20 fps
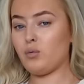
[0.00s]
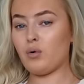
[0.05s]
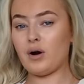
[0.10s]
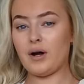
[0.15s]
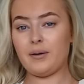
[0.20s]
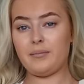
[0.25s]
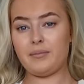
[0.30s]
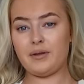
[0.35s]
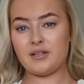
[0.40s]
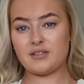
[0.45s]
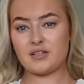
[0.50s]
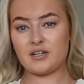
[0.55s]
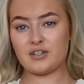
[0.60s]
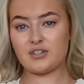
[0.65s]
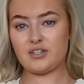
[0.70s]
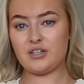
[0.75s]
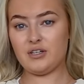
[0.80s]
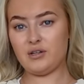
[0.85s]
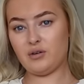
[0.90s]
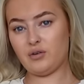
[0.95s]
white bit's
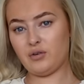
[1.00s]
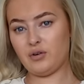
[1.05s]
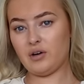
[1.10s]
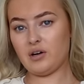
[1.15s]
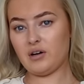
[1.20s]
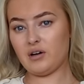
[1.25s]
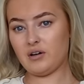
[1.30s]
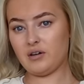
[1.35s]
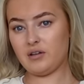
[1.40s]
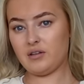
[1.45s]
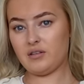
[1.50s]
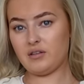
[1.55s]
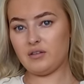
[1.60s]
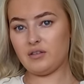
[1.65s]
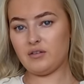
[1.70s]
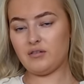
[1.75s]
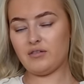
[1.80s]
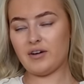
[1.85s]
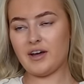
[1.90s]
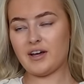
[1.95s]
actually longer
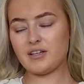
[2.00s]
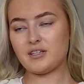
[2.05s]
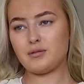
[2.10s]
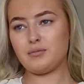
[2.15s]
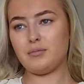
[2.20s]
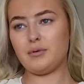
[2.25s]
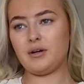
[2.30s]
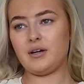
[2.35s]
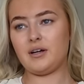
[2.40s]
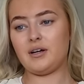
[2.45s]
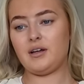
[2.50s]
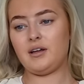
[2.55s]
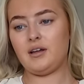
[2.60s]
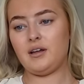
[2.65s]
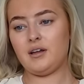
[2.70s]
than the vest, but